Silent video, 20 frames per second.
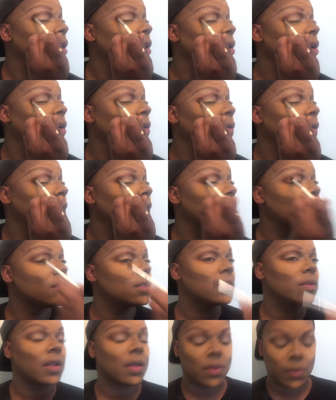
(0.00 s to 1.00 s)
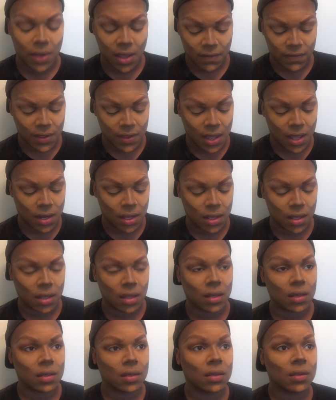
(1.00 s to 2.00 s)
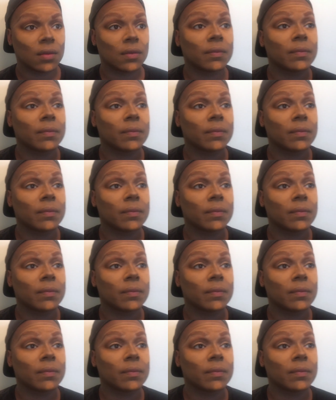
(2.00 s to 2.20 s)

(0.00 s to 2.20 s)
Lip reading: Alright, so now that we have that in,